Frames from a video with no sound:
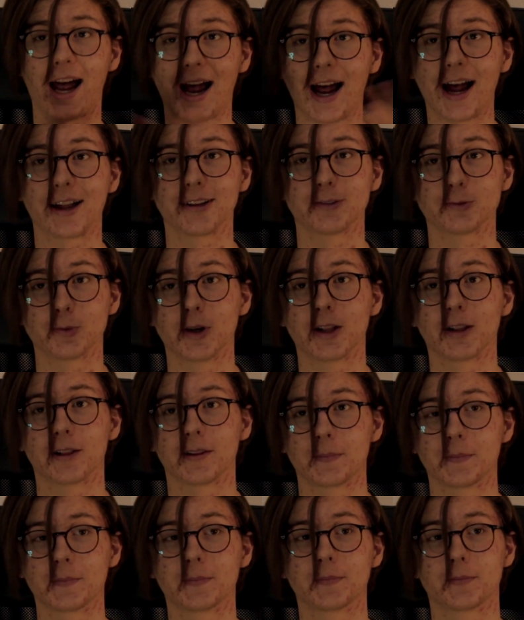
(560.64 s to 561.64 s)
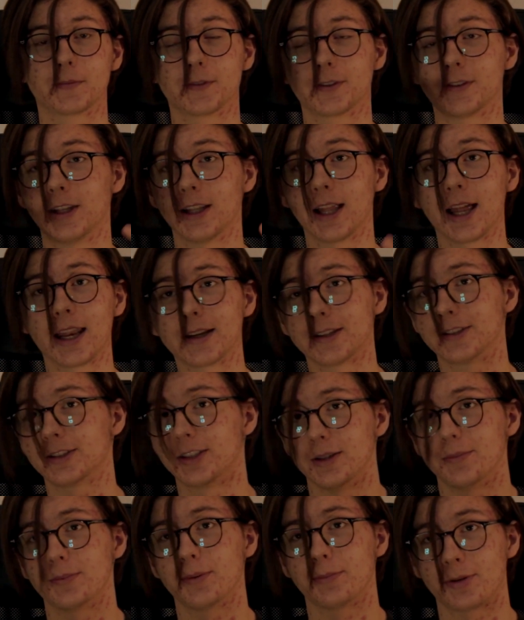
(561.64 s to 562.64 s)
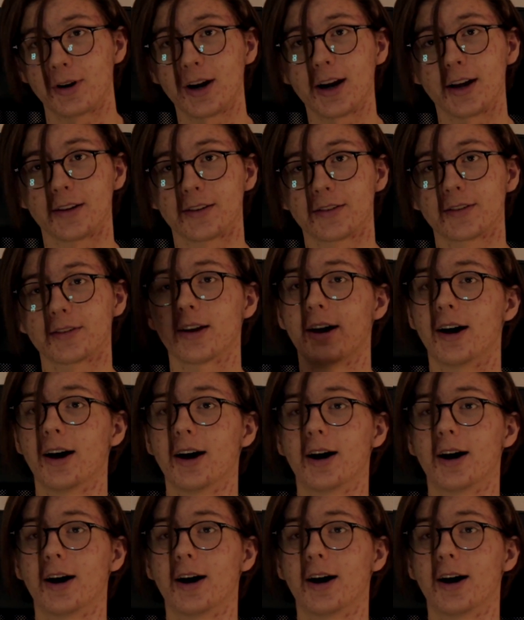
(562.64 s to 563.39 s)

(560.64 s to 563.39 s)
at, well, still at a cheap price.